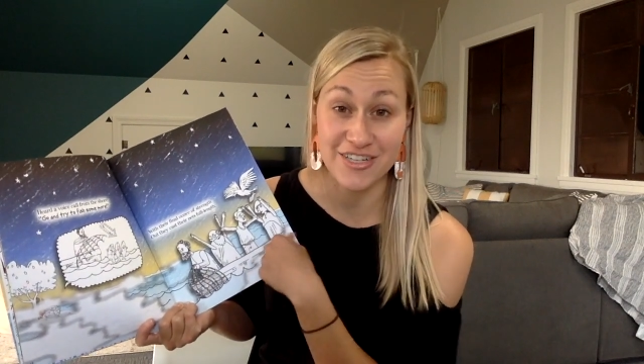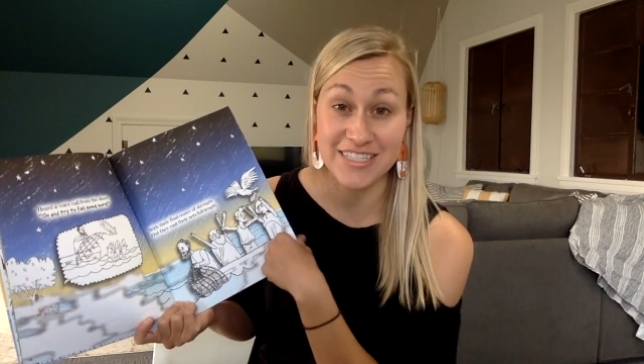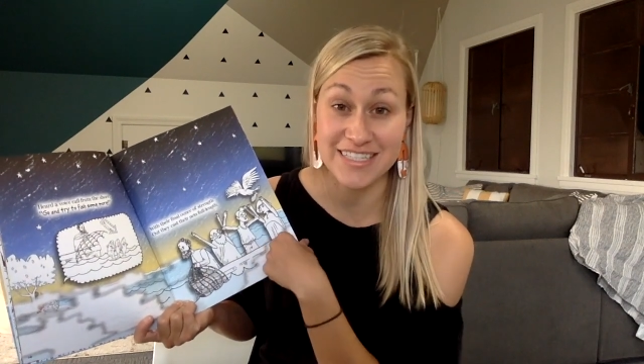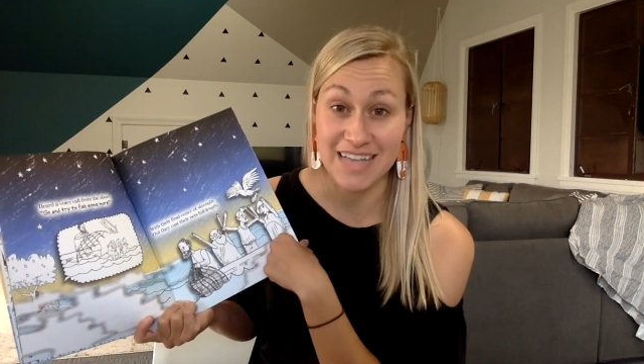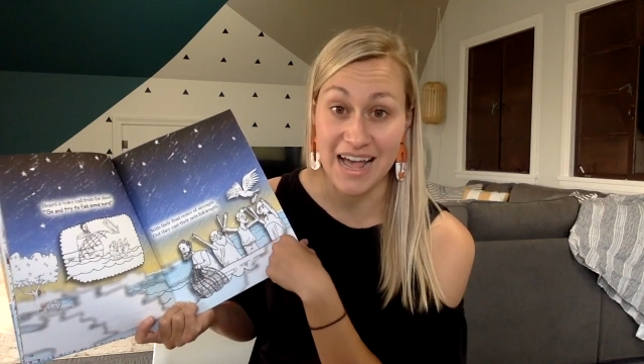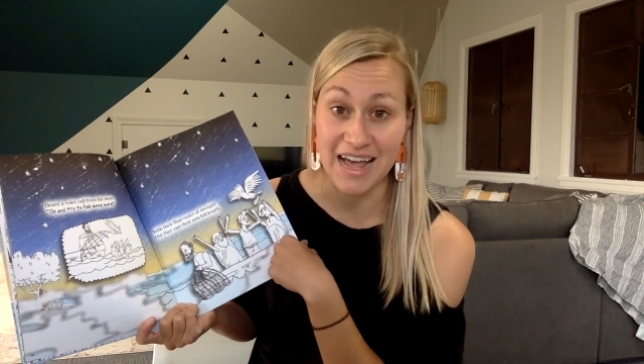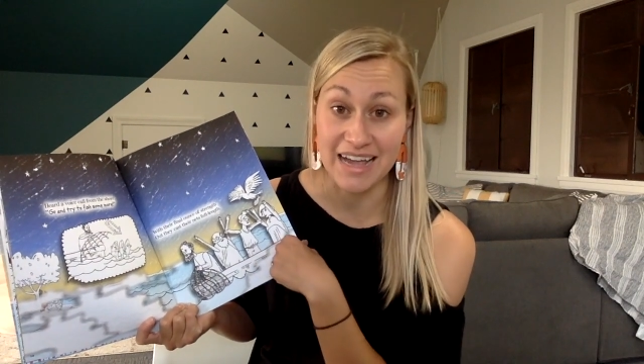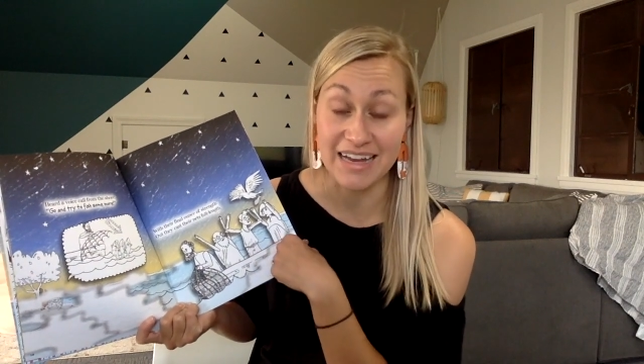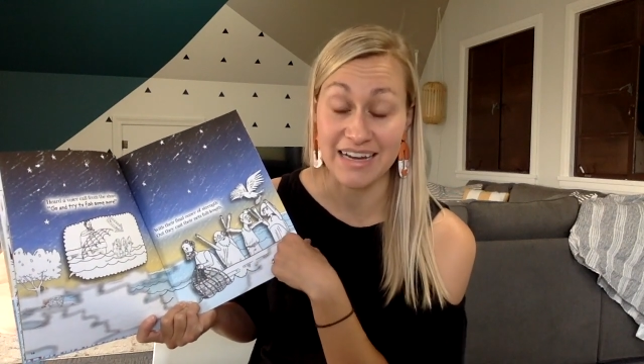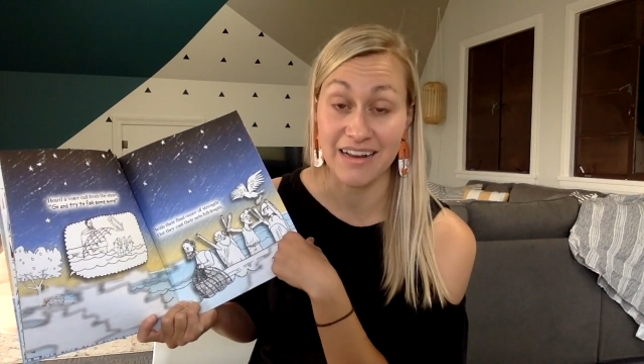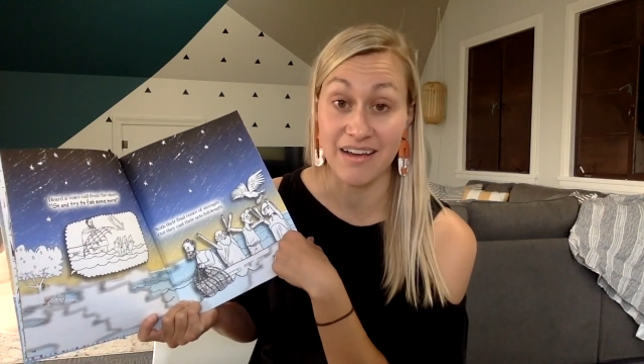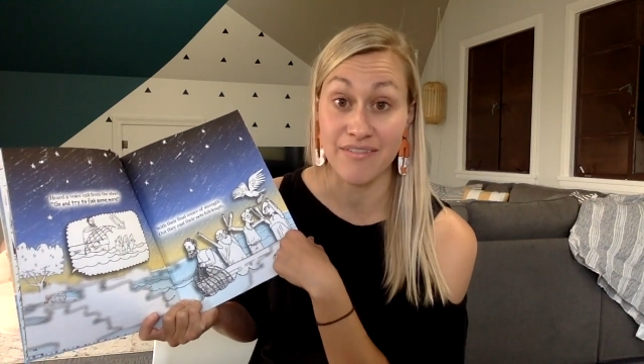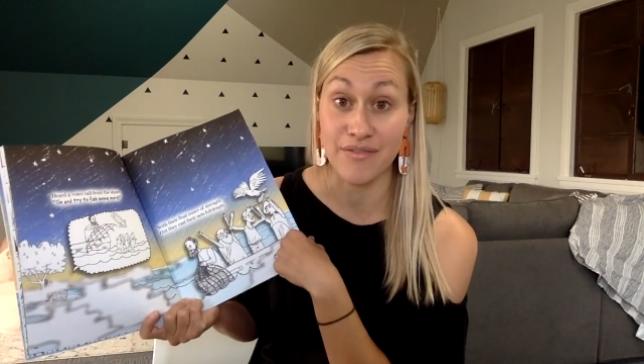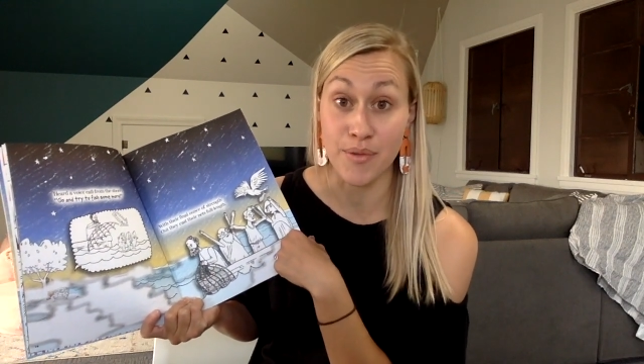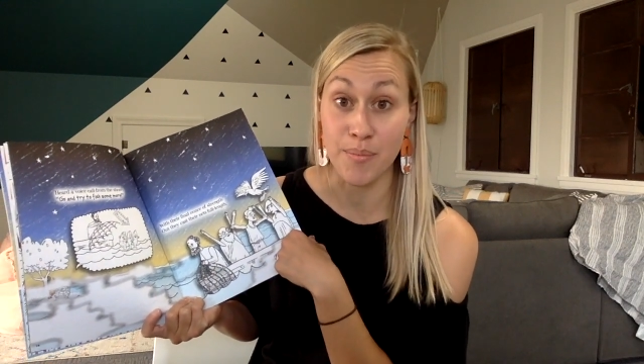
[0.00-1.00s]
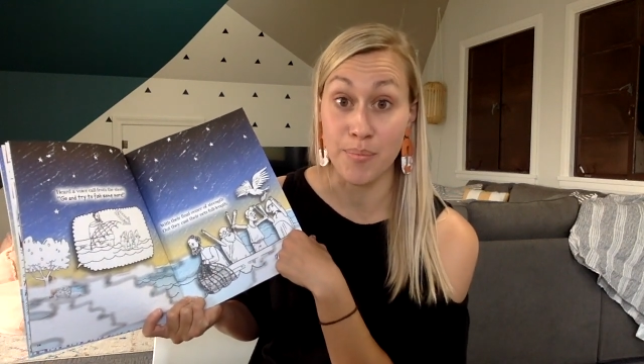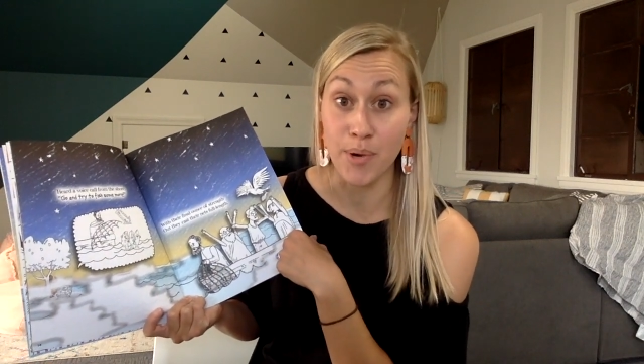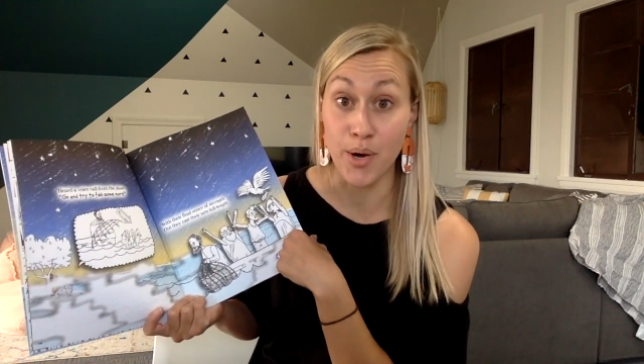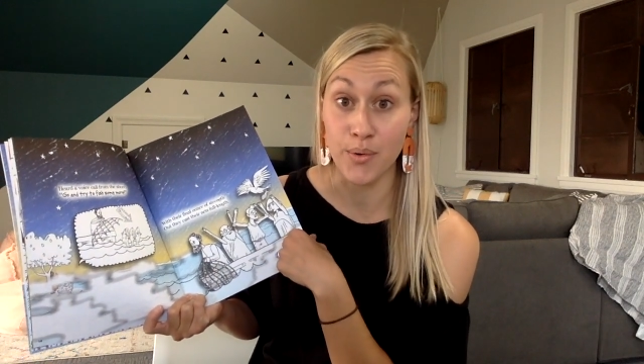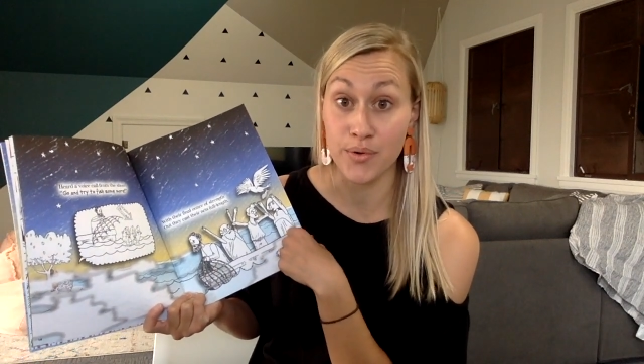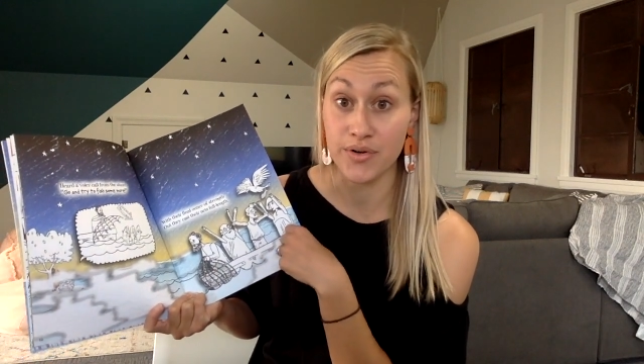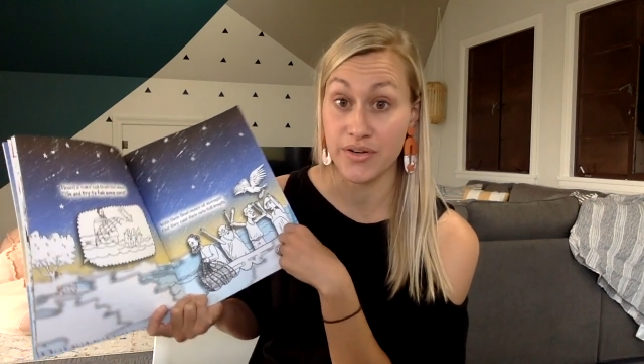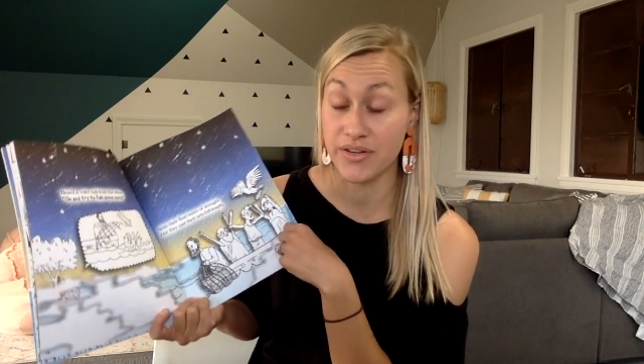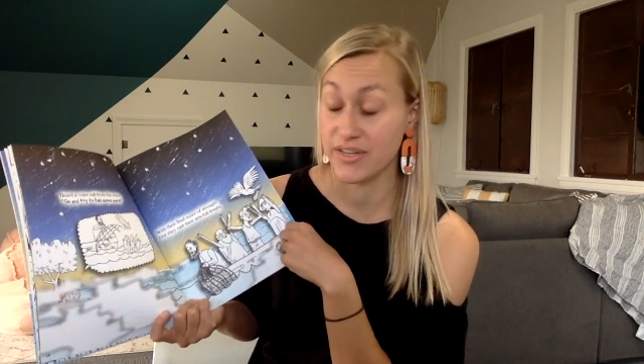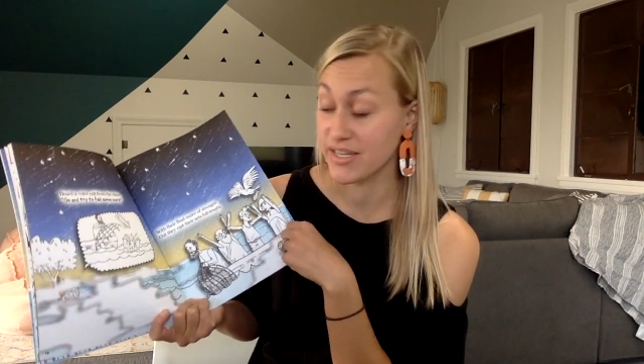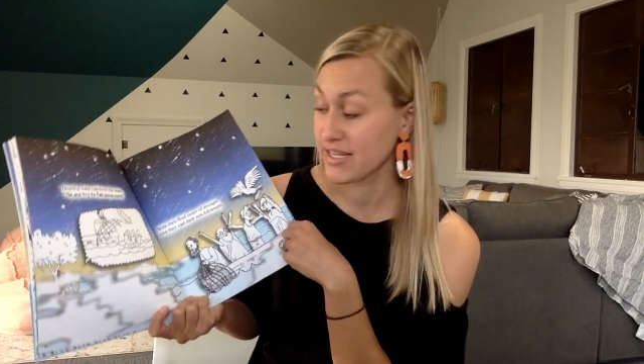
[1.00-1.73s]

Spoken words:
side of the boat.